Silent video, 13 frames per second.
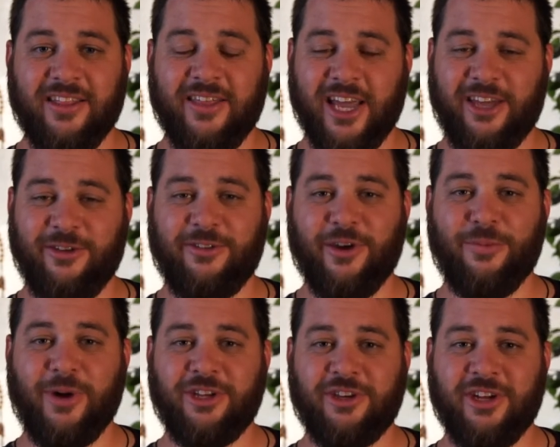Thank you so
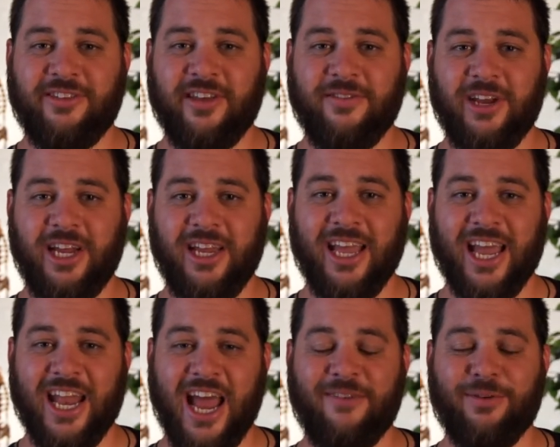much, Nativity,
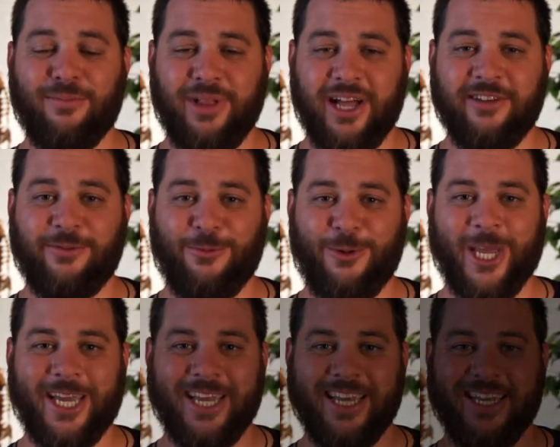and have a blessed
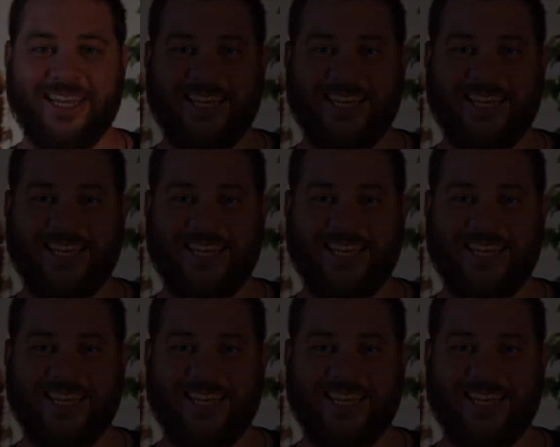week.